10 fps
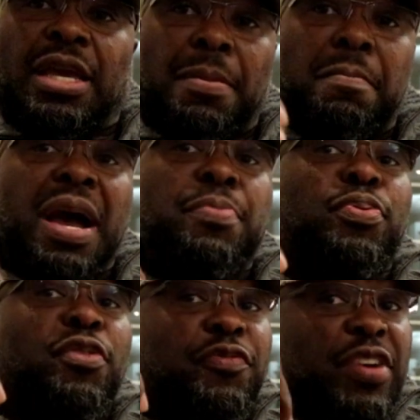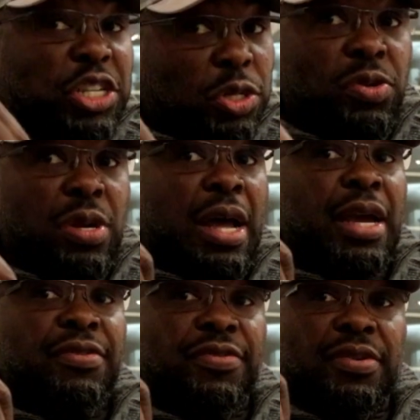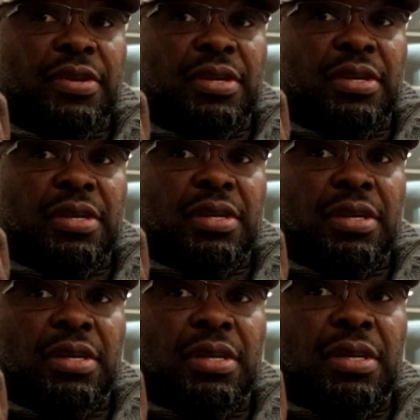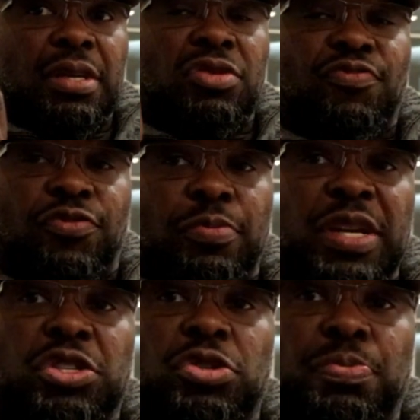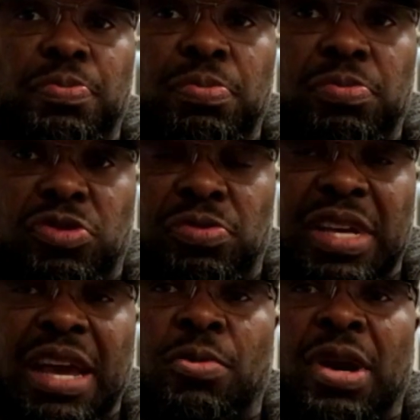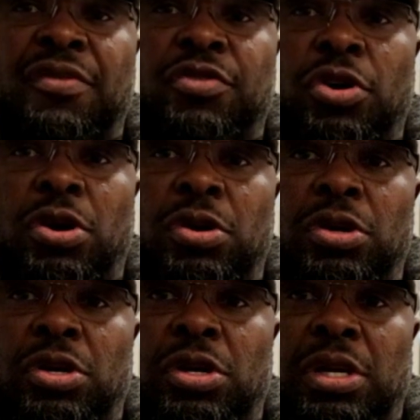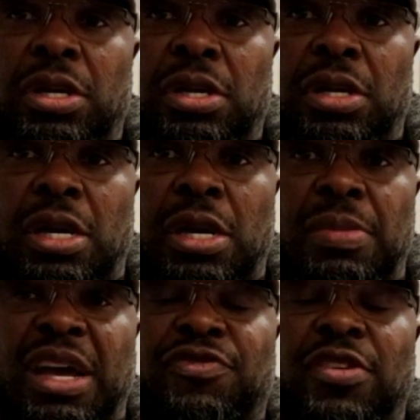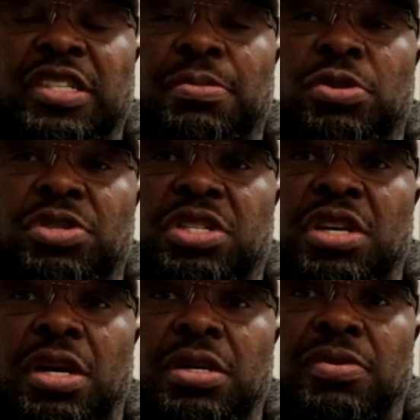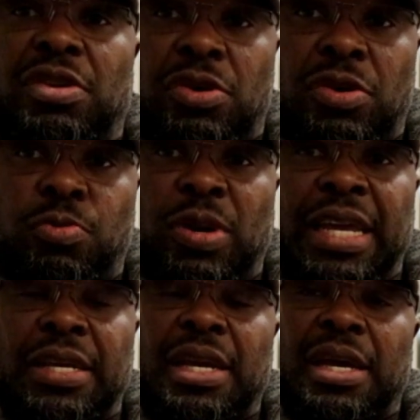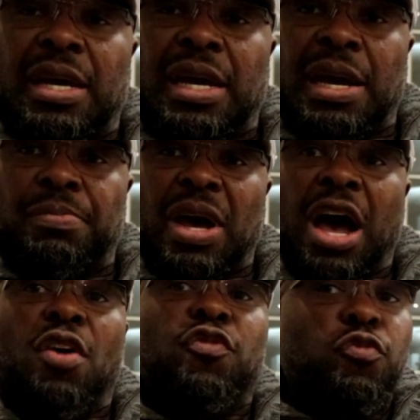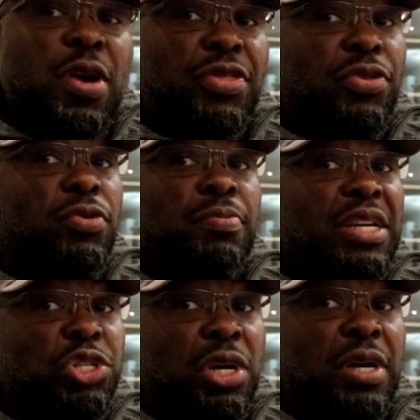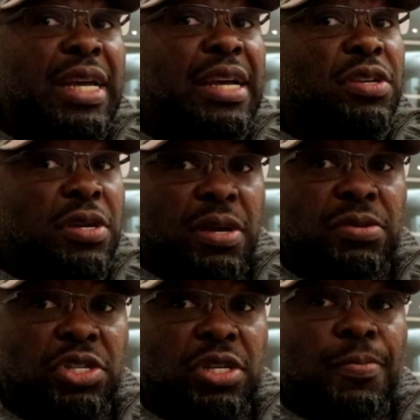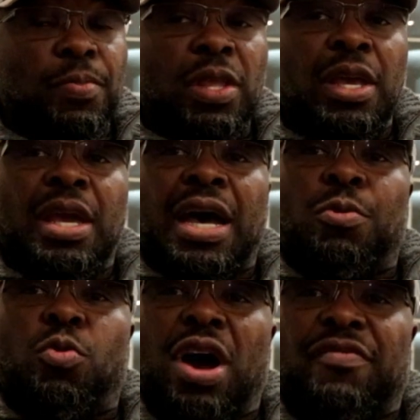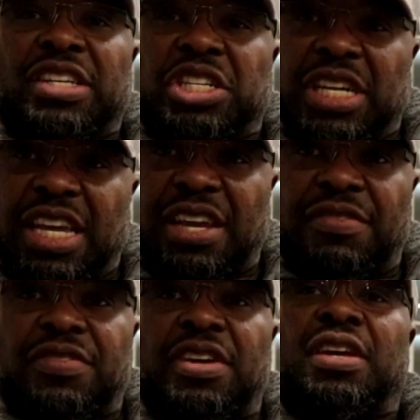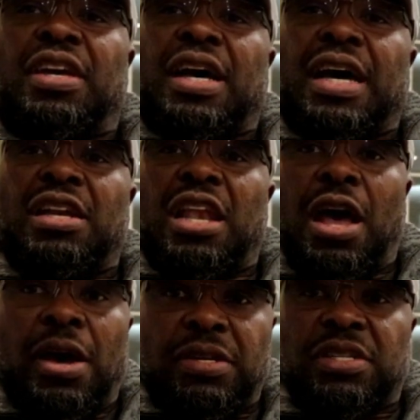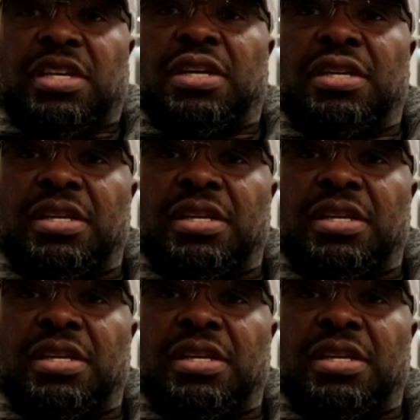in my professional life for me to get where I've got. As far as I'm concerned, God willing, I'm halfway through my journey as a coach. And what I've achieved and learned,